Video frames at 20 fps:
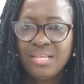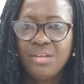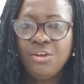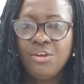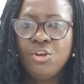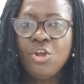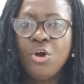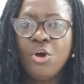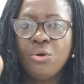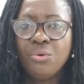
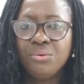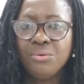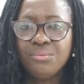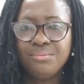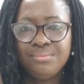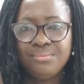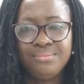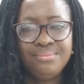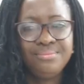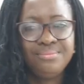No,
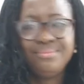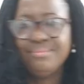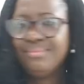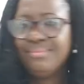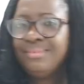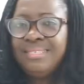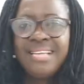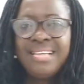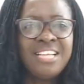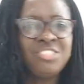
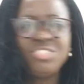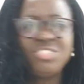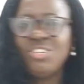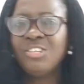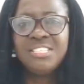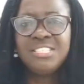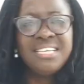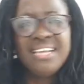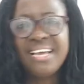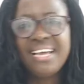that's
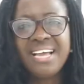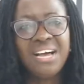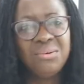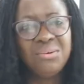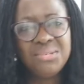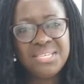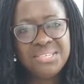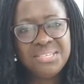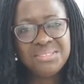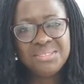not an
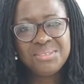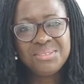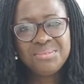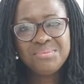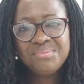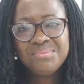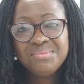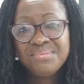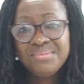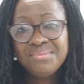accountant.
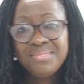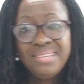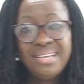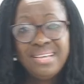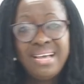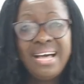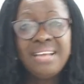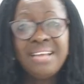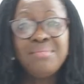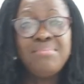
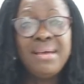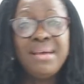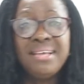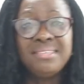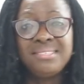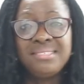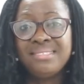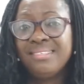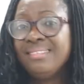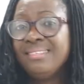At
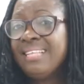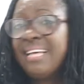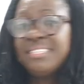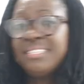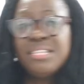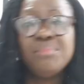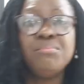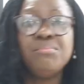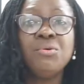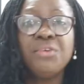best, that's
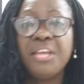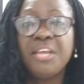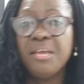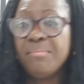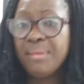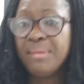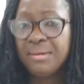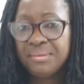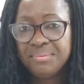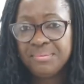a
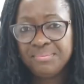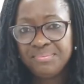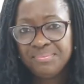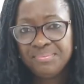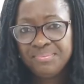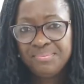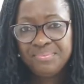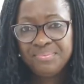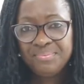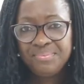bookkeeper.
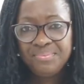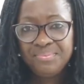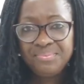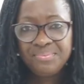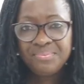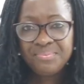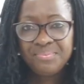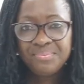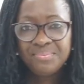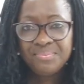
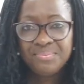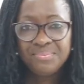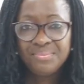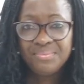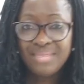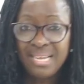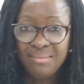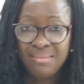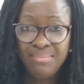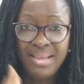
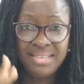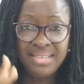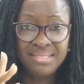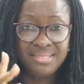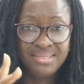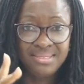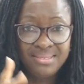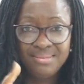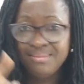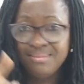At
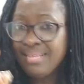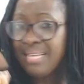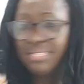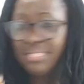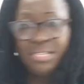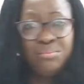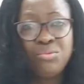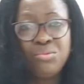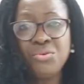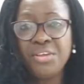best, that's
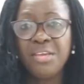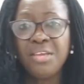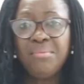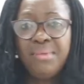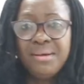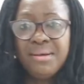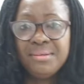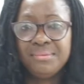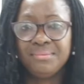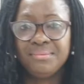a
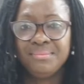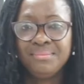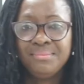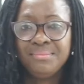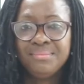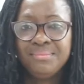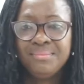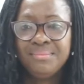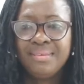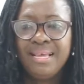bookkeeper.
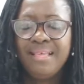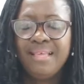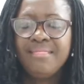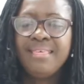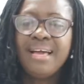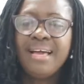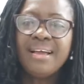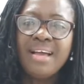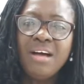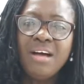
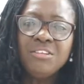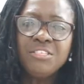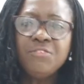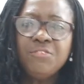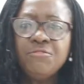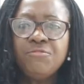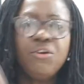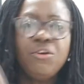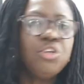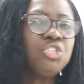The
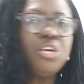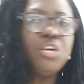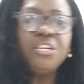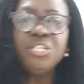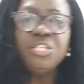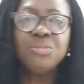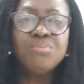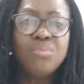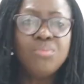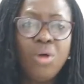accounting function
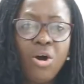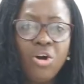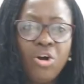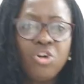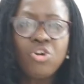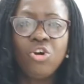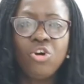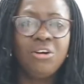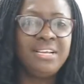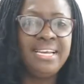is
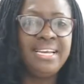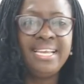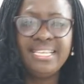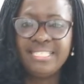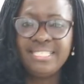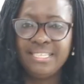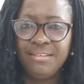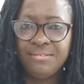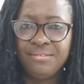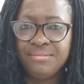more cognitive.